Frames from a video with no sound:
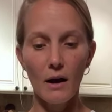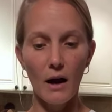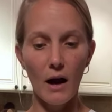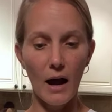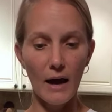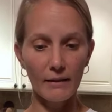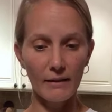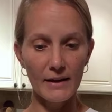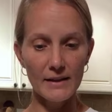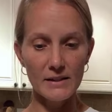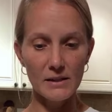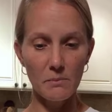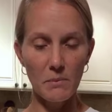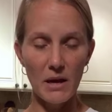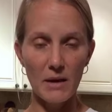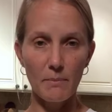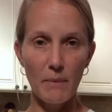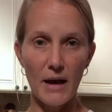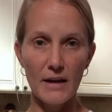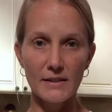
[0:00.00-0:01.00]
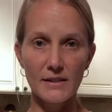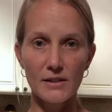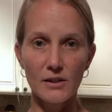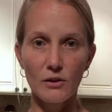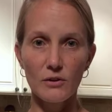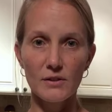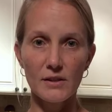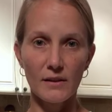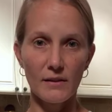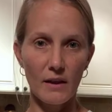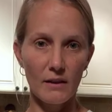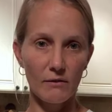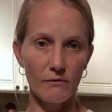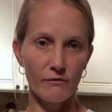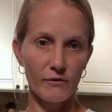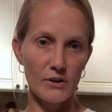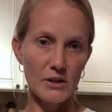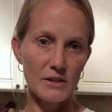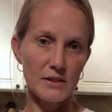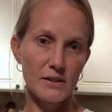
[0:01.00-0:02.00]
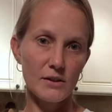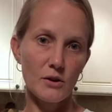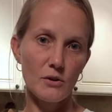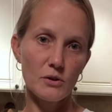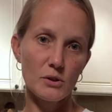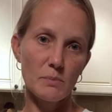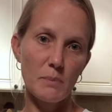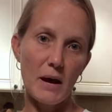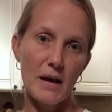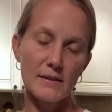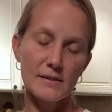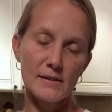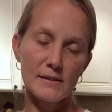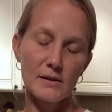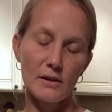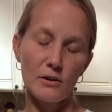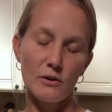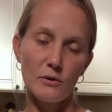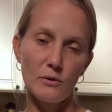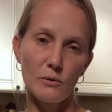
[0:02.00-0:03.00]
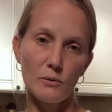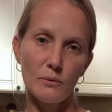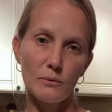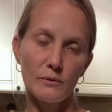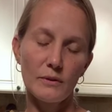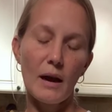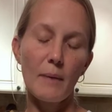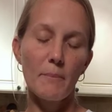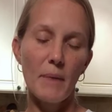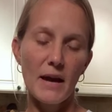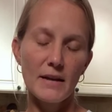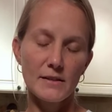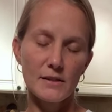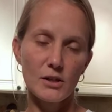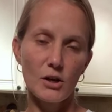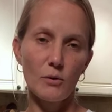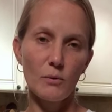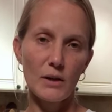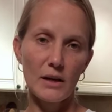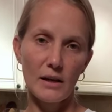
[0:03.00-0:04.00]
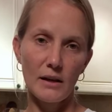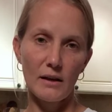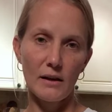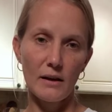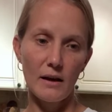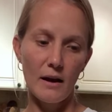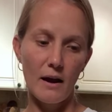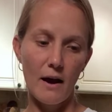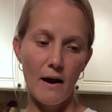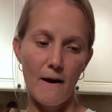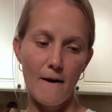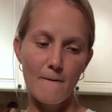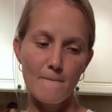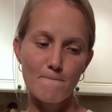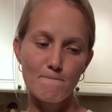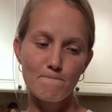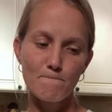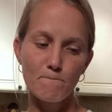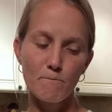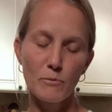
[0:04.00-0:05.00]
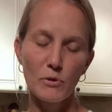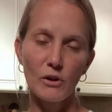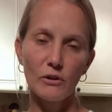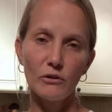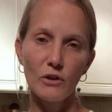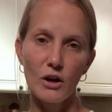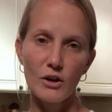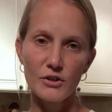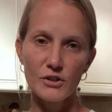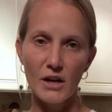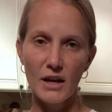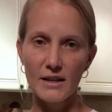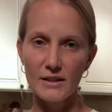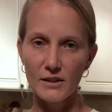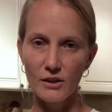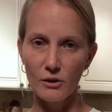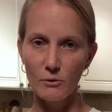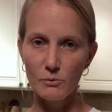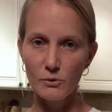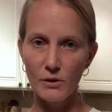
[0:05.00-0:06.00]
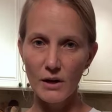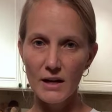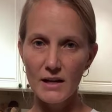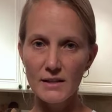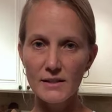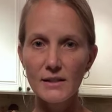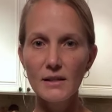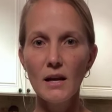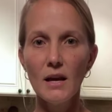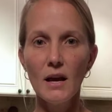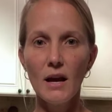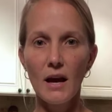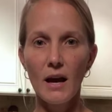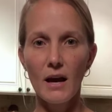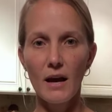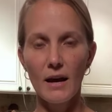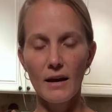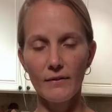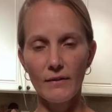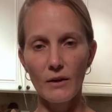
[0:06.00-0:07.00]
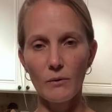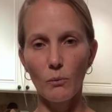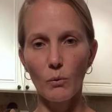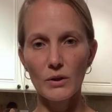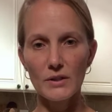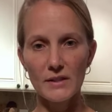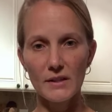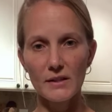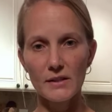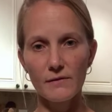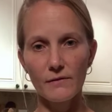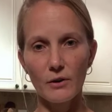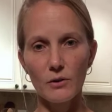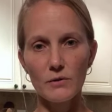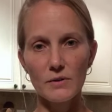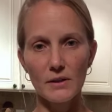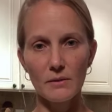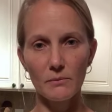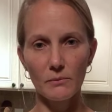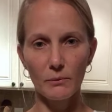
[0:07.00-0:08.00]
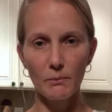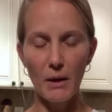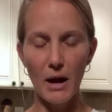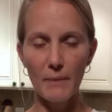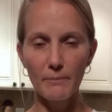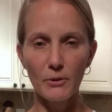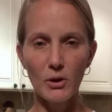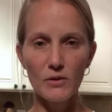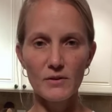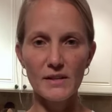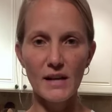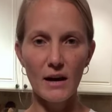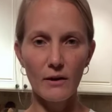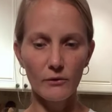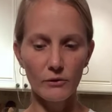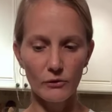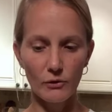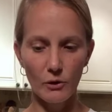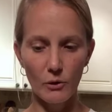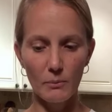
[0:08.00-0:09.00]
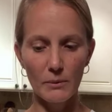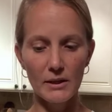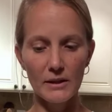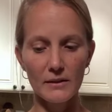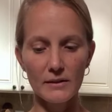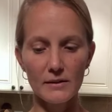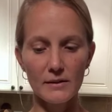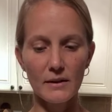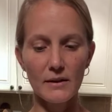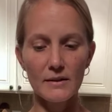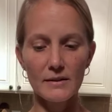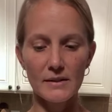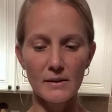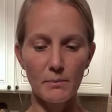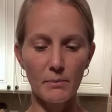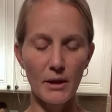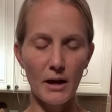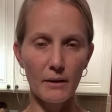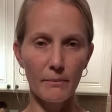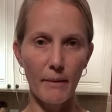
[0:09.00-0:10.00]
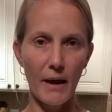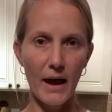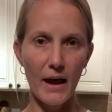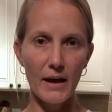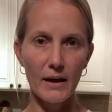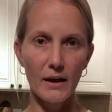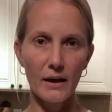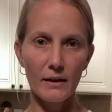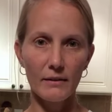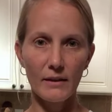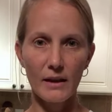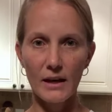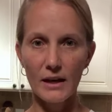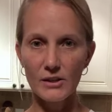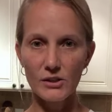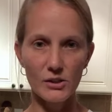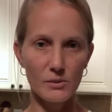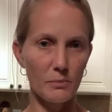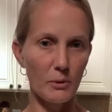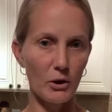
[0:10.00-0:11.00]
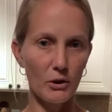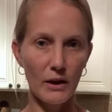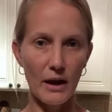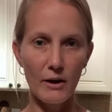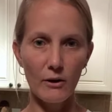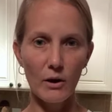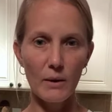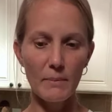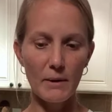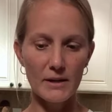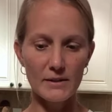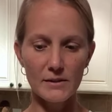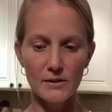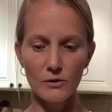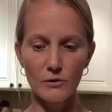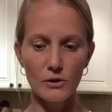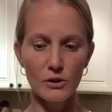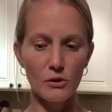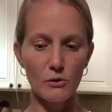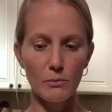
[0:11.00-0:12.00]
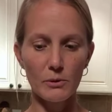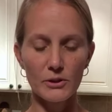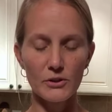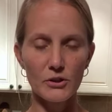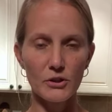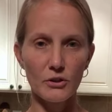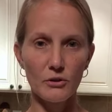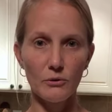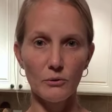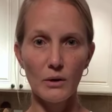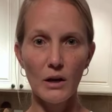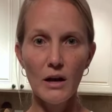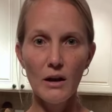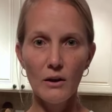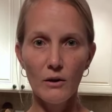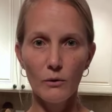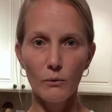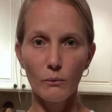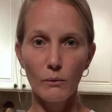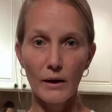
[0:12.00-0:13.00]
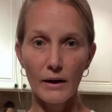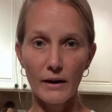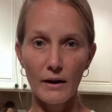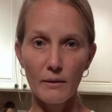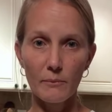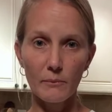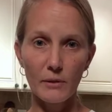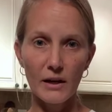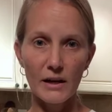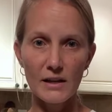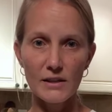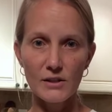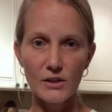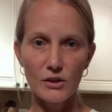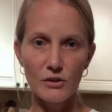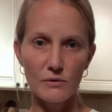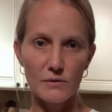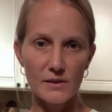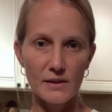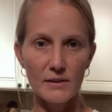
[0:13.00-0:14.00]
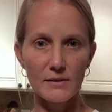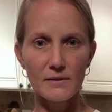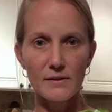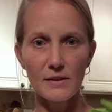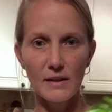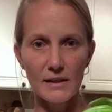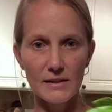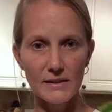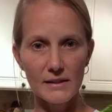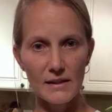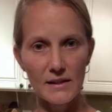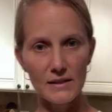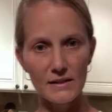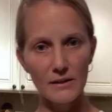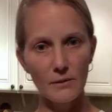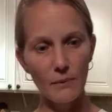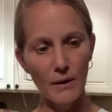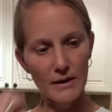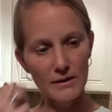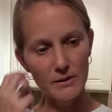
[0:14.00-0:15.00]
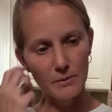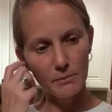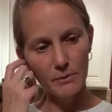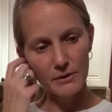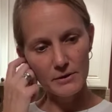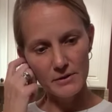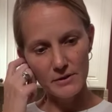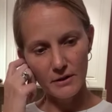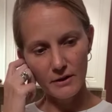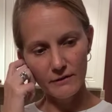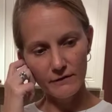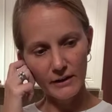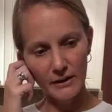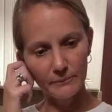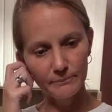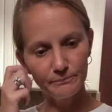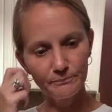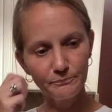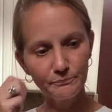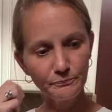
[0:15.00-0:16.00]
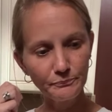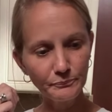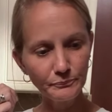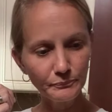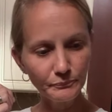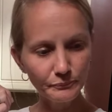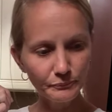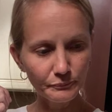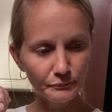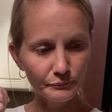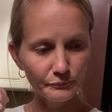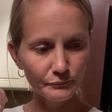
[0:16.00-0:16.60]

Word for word: I like to make pestos and then freeze those pesto, that pesto in um, the large ice cube trays and then once it's frozen, pop those out and throw them in a, a Ziploc bag, and then I just pull out a pesto cube or two when I'm ready to use it. So that's an easy way to preserve it.